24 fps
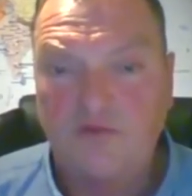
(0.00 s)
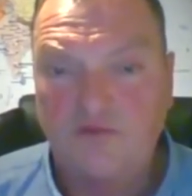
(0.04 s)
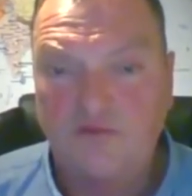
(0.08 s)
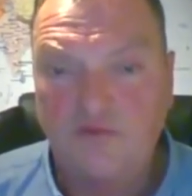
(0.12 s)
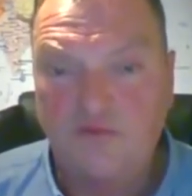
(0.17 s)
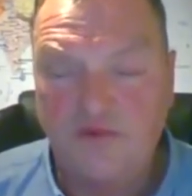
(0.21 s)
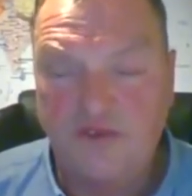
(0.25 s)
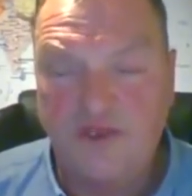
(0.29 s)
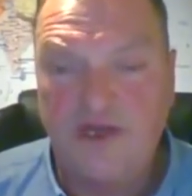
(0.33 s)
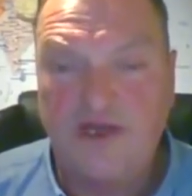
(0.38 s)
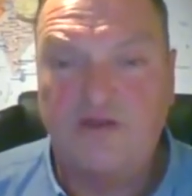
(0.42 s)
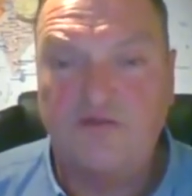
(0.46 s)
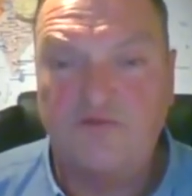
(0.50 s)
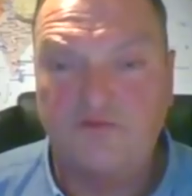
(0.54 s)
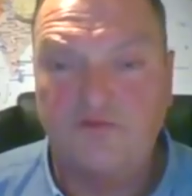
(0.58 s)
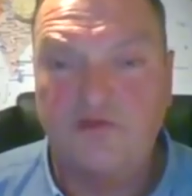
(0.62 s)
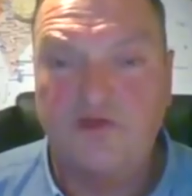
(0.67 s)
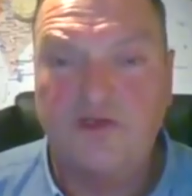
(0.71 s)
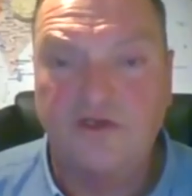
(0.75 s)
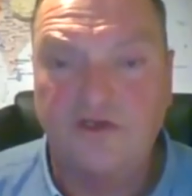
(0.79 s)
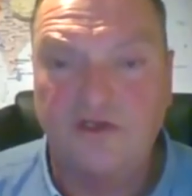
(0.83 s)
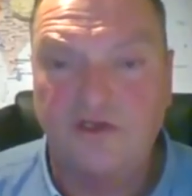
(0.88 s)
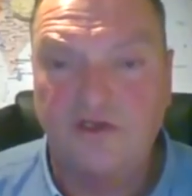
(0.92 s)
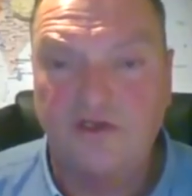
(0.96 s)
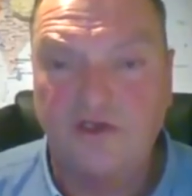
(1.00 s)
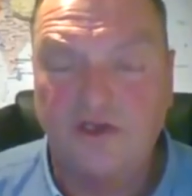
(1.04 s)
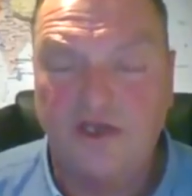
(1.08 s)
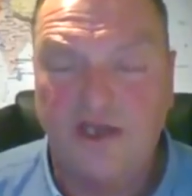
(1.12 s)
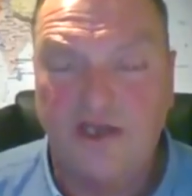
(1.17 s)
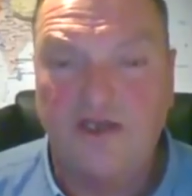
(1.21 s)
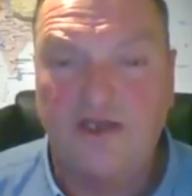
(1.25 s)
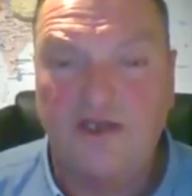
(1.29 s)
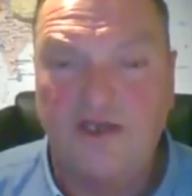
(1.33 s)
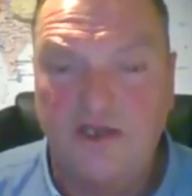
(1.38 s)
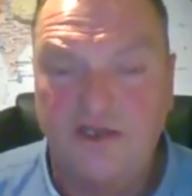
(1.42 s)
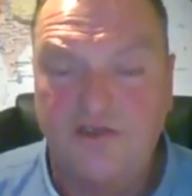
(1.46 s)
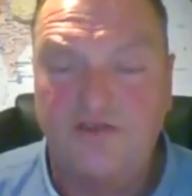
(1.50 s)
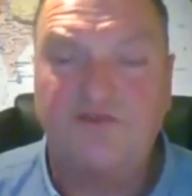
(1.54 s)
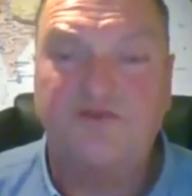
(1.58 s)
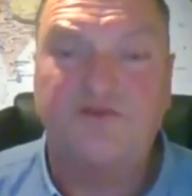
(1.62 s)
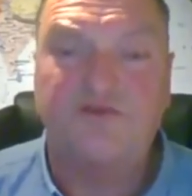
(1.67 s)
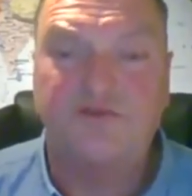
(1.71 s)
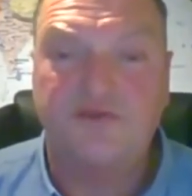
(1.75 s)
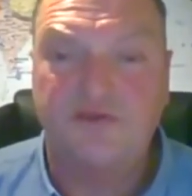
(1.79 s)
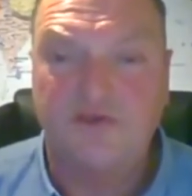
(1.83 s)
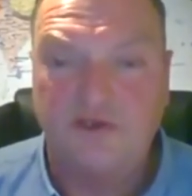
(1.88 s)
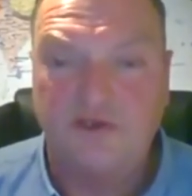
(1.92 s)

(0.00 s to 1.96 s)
without drinking, at least.